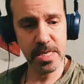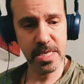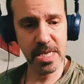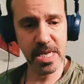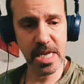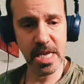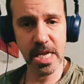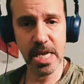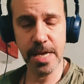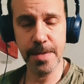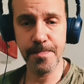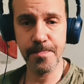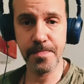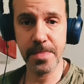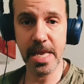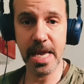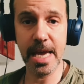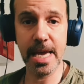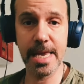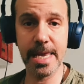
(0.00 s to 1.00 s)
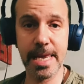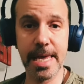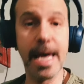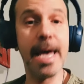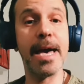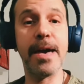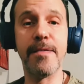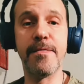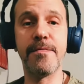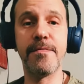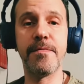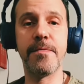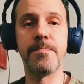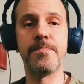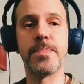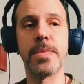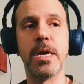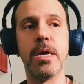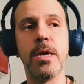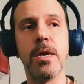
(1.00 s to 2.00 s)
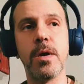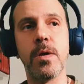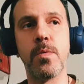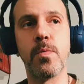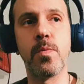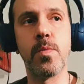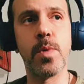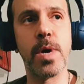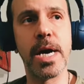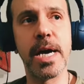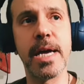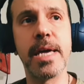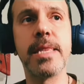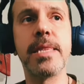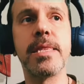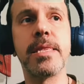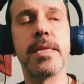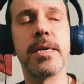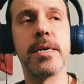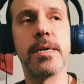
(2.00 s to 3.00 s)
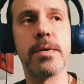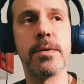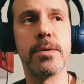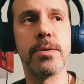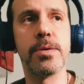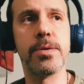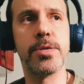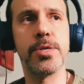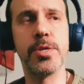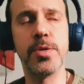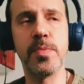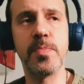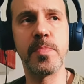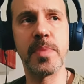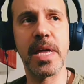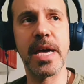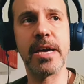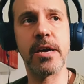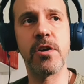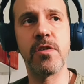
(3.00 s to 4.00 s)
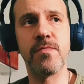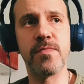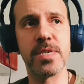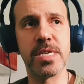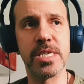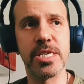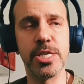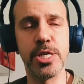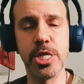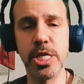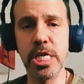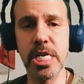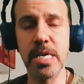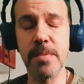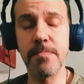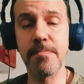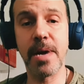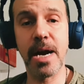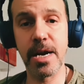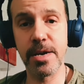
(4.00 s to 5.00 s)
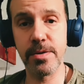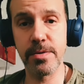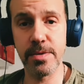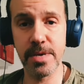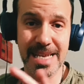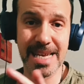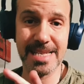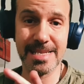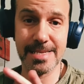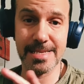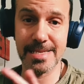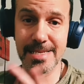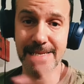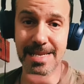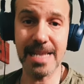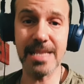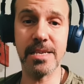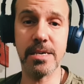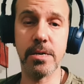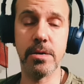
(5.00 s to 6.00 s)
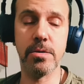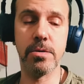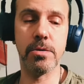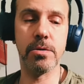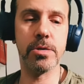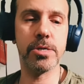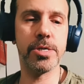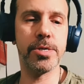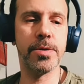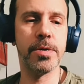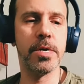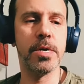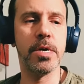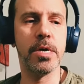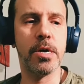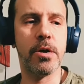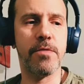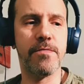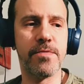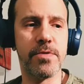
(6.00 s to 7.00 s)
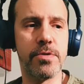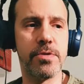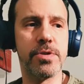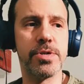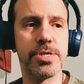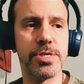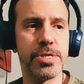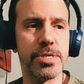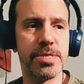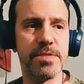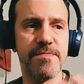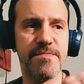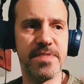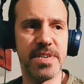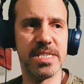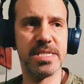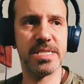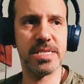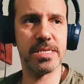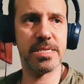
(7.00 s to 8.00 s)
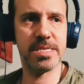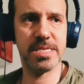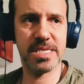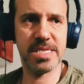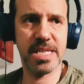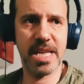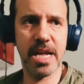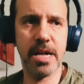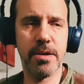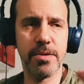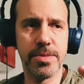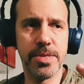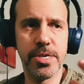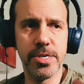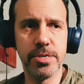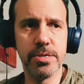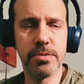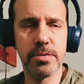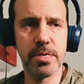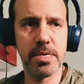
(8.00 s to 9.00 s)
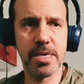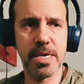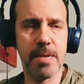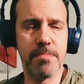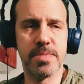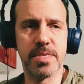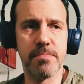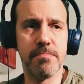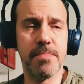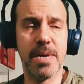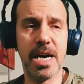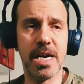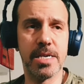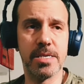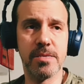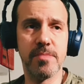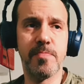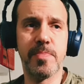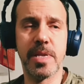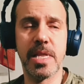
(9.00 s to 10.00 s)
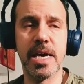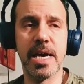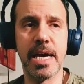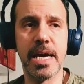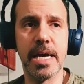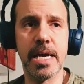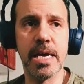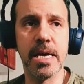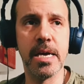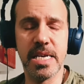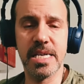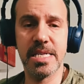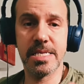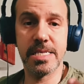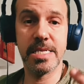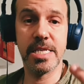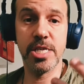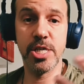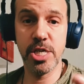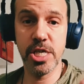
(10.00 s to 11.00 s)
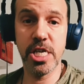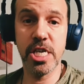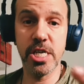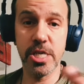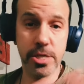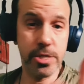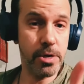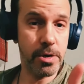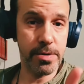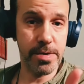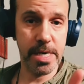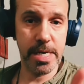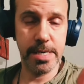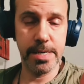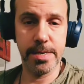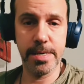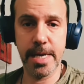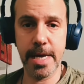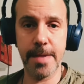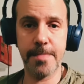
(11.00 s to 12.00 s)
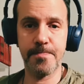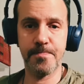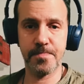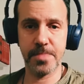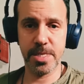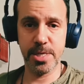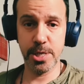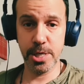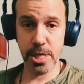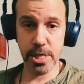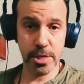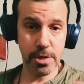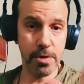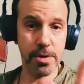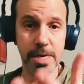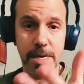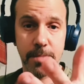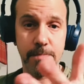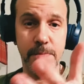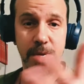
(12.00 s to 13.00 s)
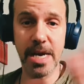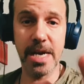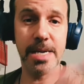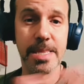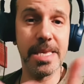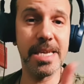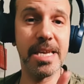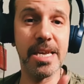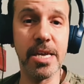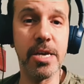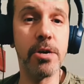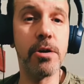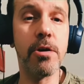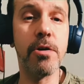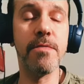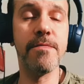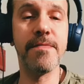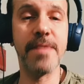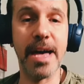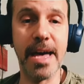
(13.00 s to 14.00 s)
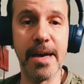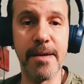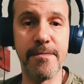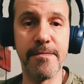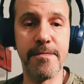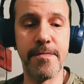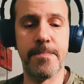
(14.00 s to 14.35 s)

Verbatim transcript: D, and F. When uh, you're playing over the G minor as a static chord, of course, the first scale that comes to mind to play is the G Dorian. Yep. G Dorian behind the key of F.